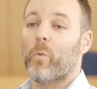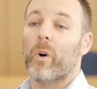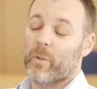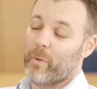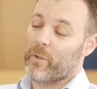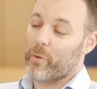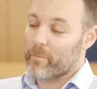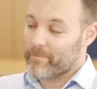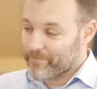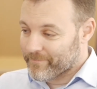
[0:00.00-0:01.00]
So what
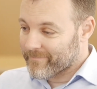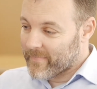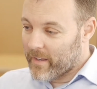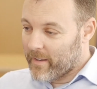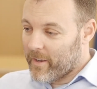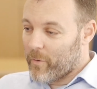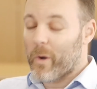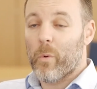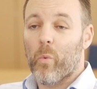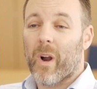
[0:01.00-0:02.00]
do?
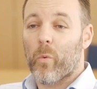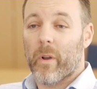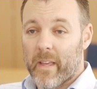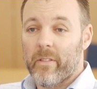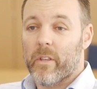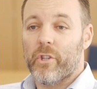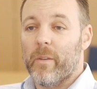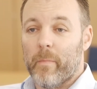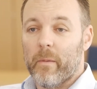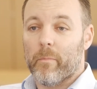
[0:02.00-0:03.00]
Well, we work within the
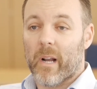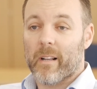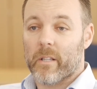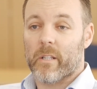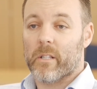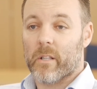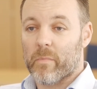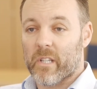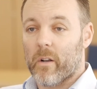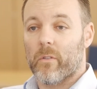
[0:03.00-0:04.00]
GP practices
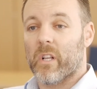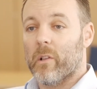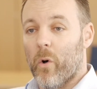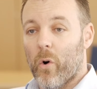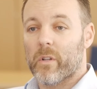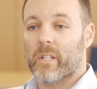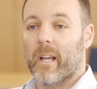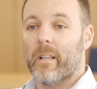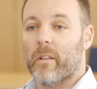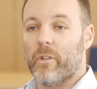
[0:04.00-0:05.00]
themselves
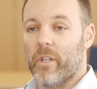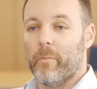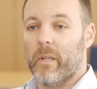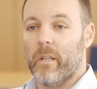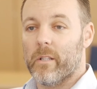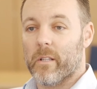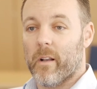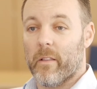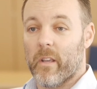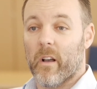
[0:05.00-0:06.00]
alongside the GPs
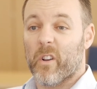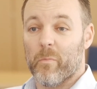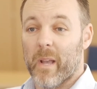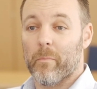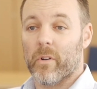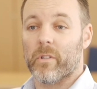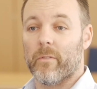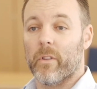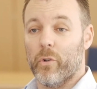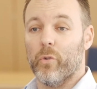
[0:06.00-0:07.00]
and the other members
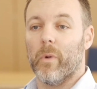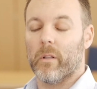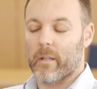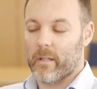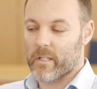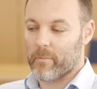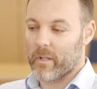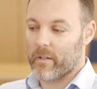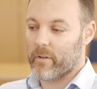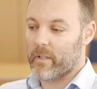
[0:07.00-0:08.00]
of the new
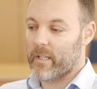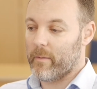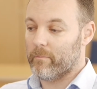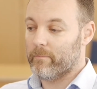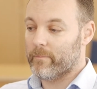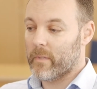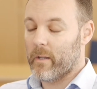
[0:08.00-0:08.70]
multidisciplinary team.